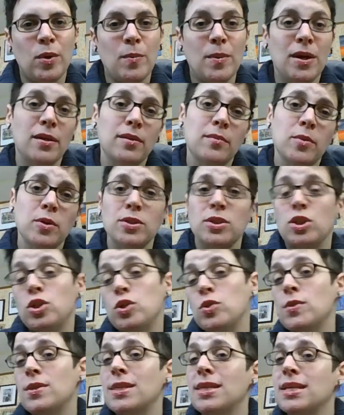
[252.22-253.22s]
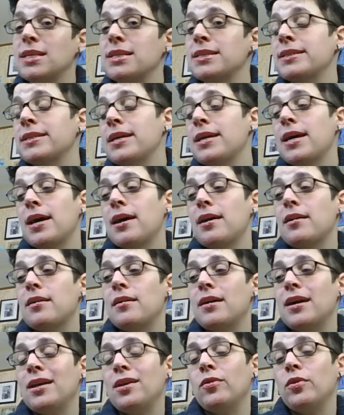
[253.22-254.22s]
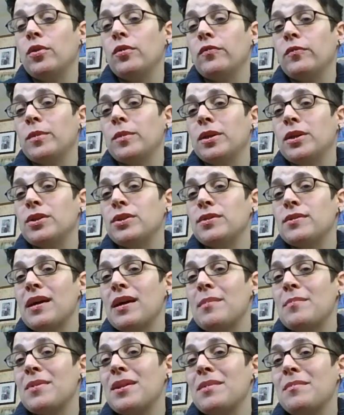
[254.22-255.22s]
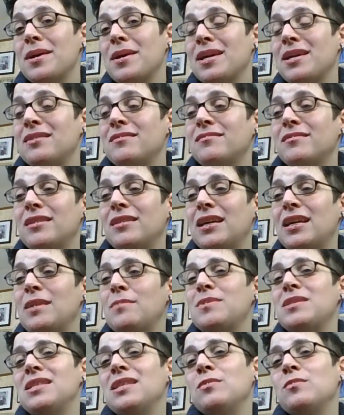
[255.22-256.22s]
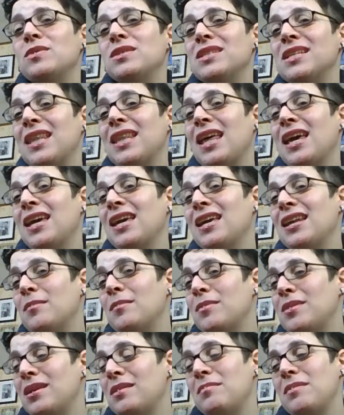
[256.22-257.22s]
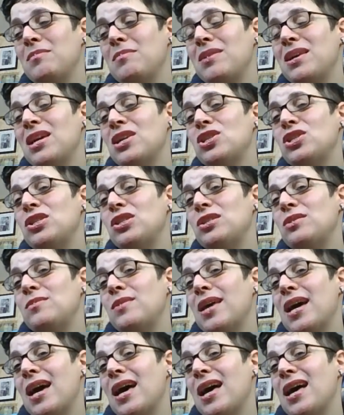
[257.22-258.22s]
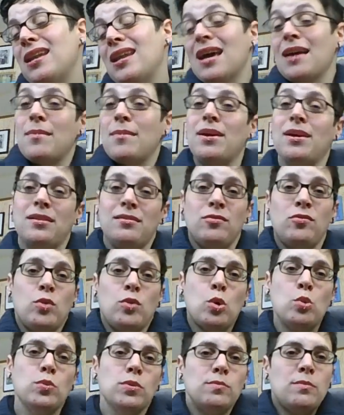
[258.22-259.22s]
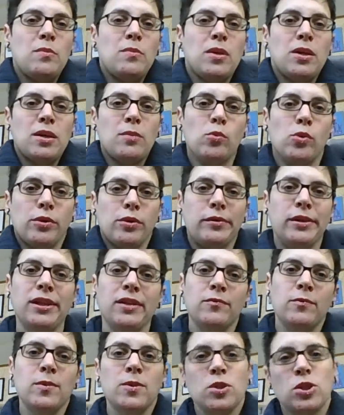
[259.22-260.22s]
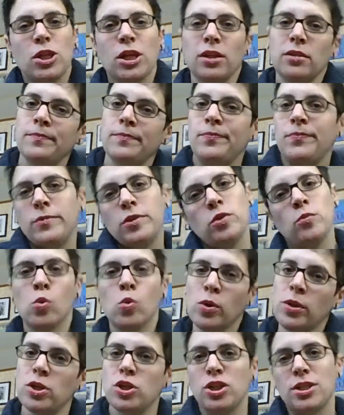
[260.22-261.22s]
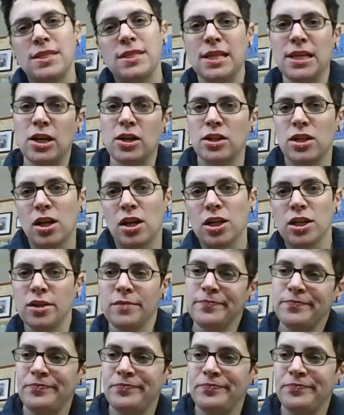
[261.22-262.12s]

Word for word: you pick out the books and do things. Uh, I don't know if I'm going to do that, but I might. I keep seeing ones I like, and I'm like, maybe I should do that. I might. Who knows? Maybe I'll get more creative with this channel and do more than just sit here and talk to you.